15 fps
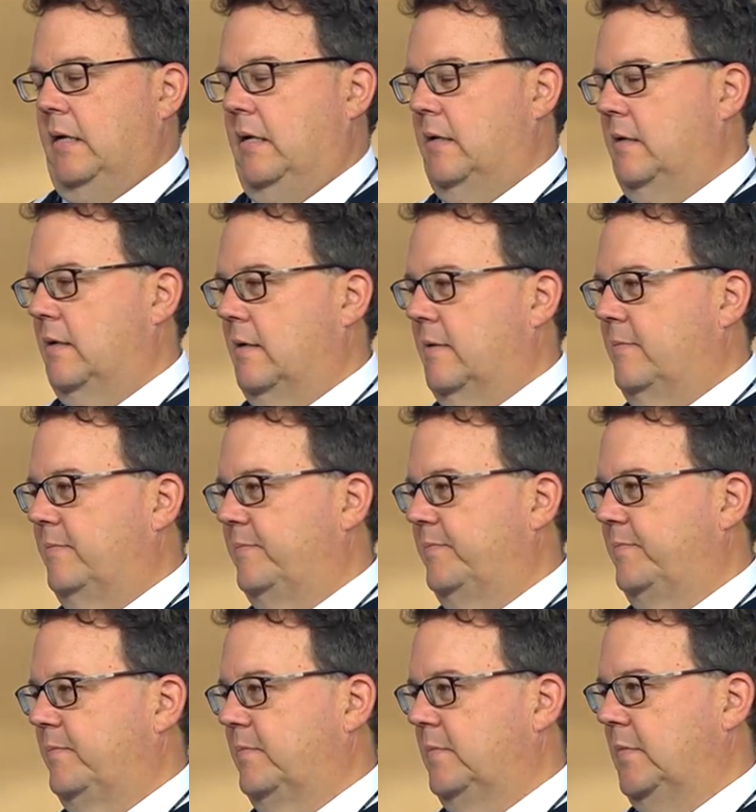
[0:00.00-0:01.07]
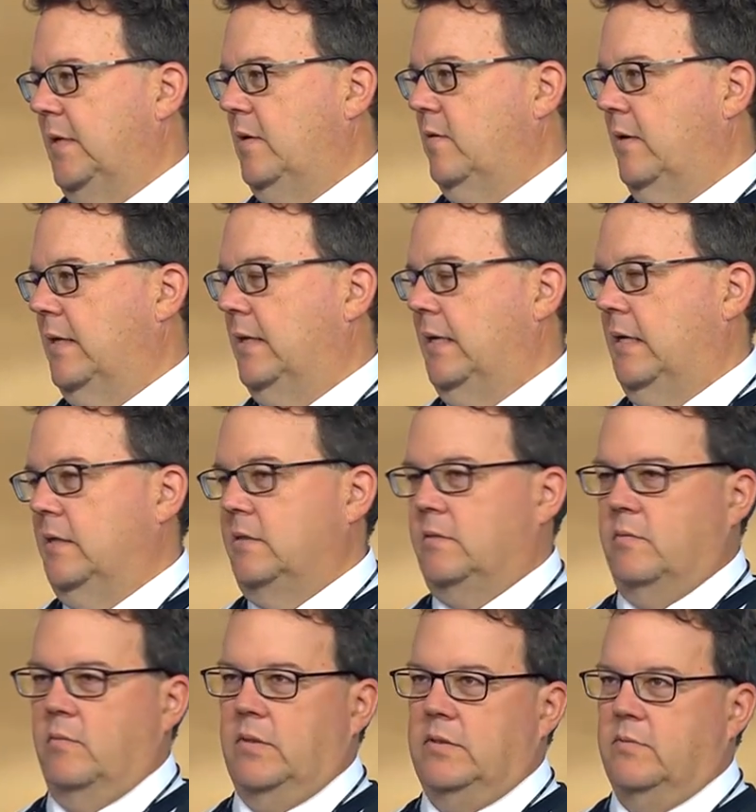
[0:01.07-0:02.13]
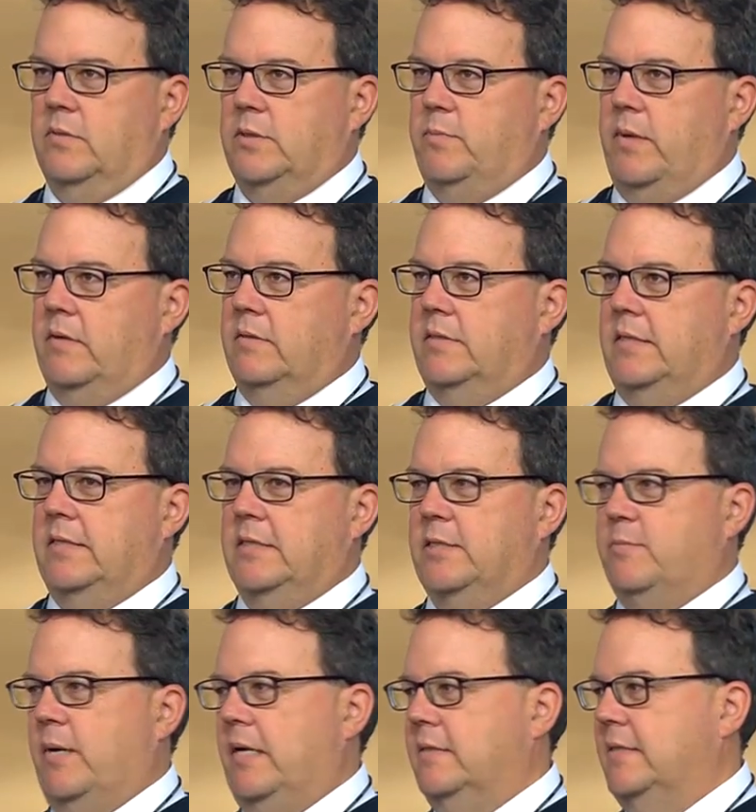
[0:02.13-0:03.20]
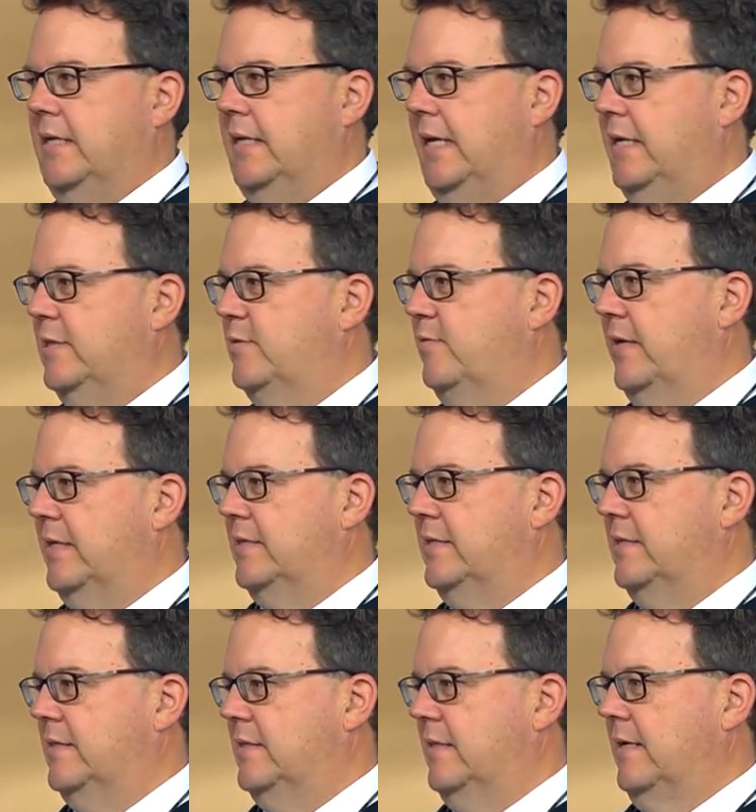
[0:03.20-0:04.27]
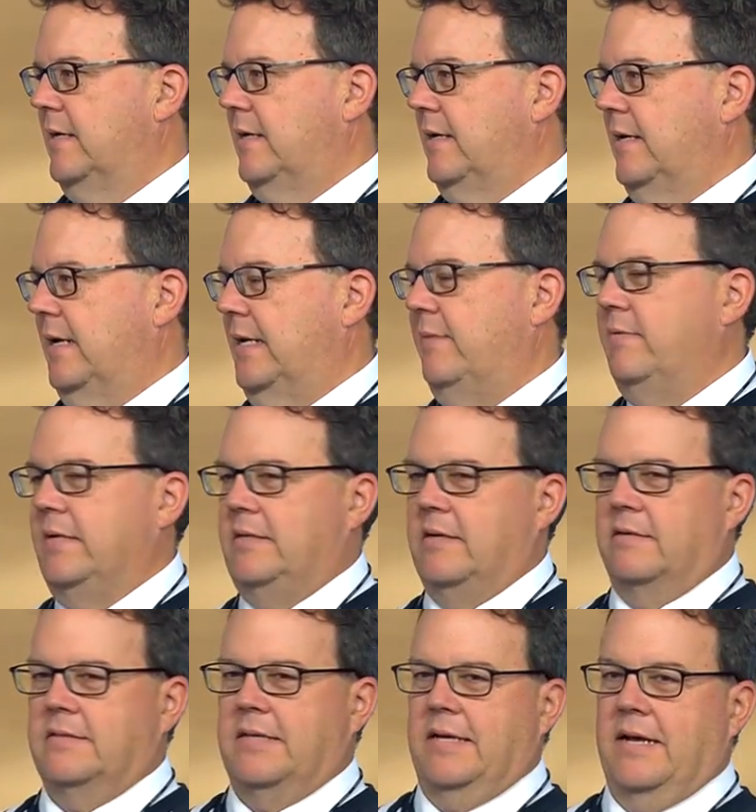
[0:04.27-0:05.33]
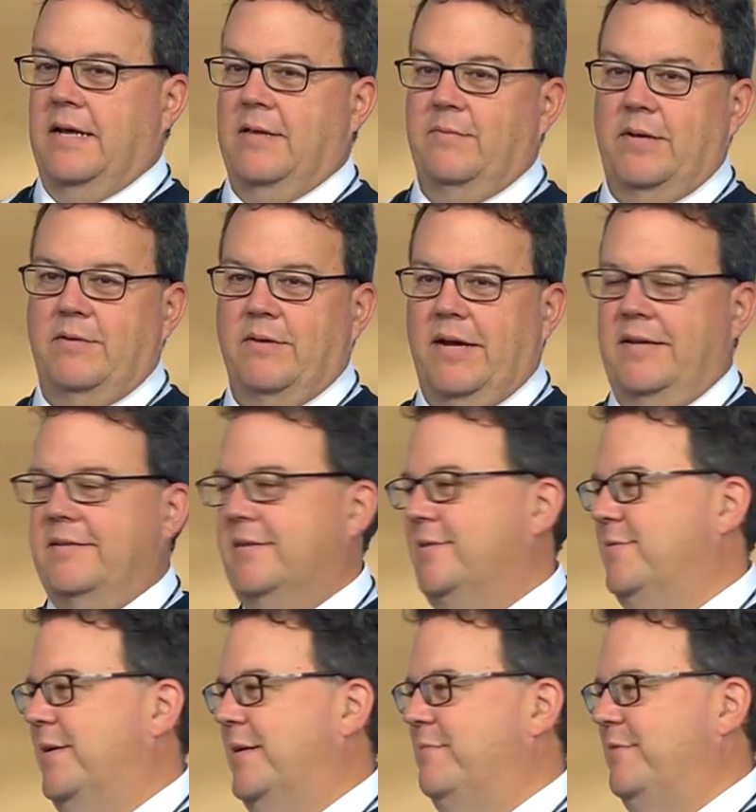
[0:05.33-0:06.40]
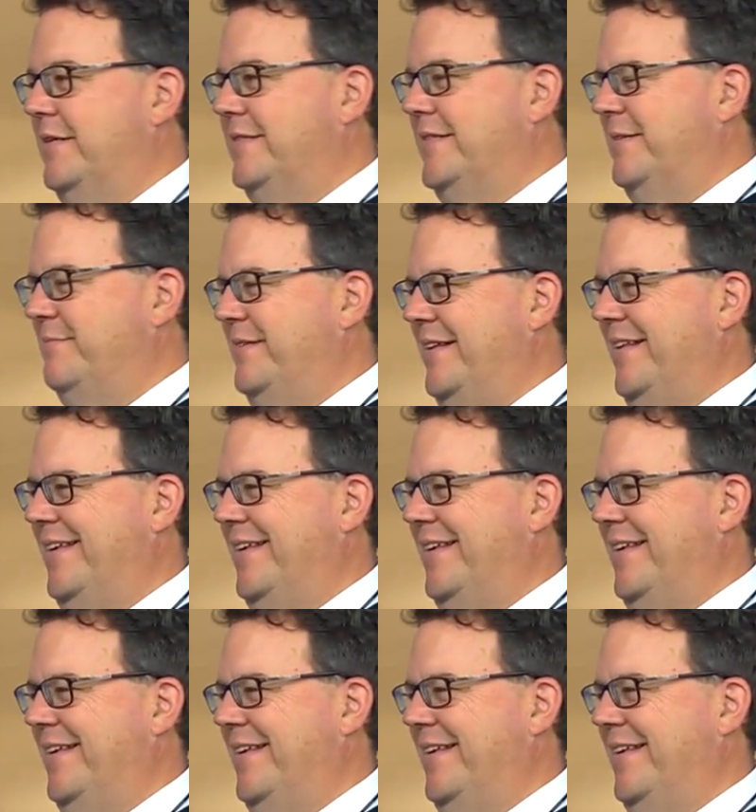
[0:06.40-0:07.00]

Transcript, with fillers: and. Um, you know, and the kids, what's, what's better than seeing the smiles on the kids' mm -hmm. faces? Mm-hmm. and even adults that come, right? That's I know, it's always so